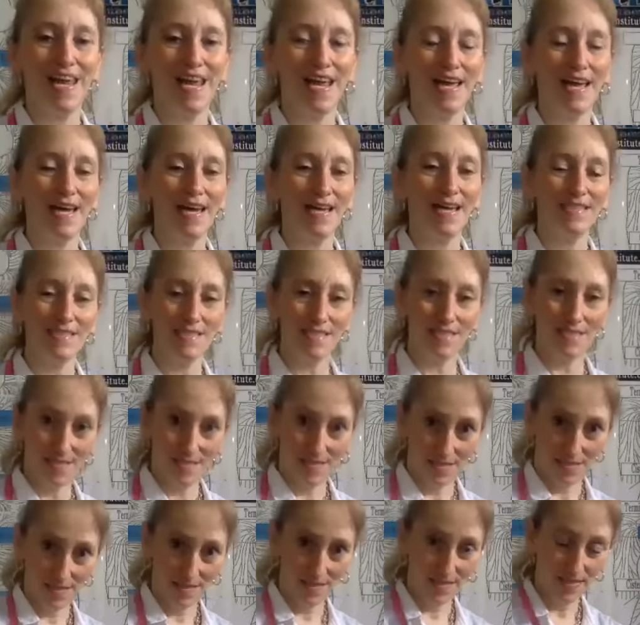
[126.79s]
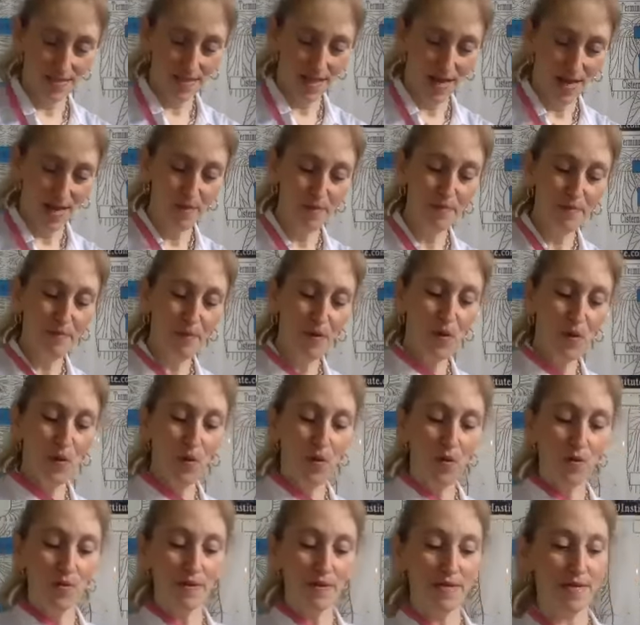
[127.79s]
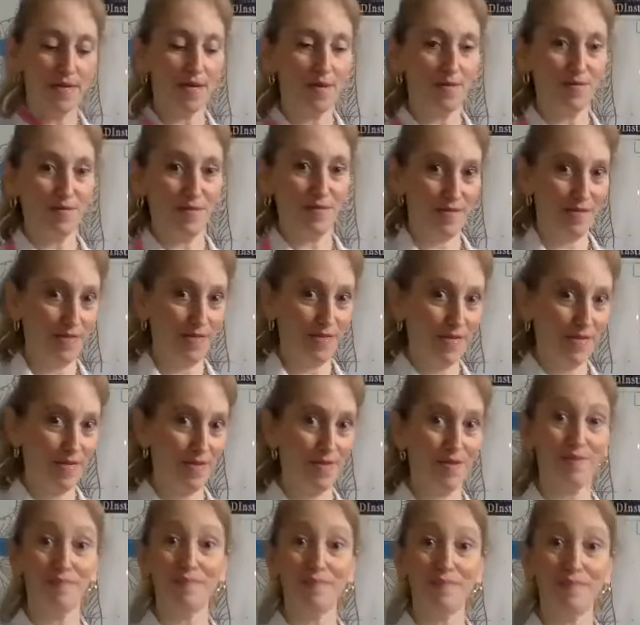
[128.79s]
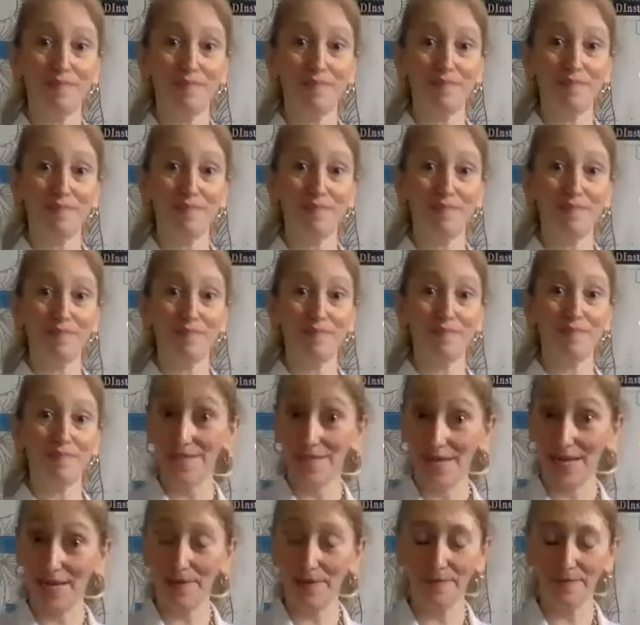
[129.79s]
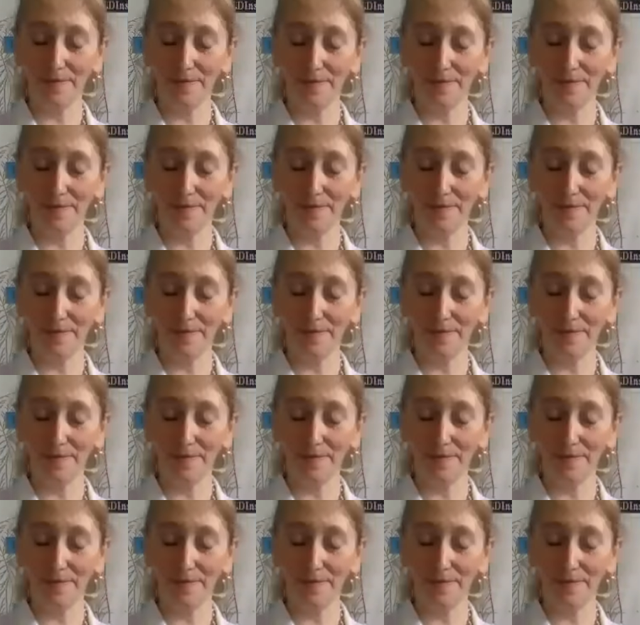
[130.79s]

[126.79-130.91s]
And I'm pulling out here my measuring tape.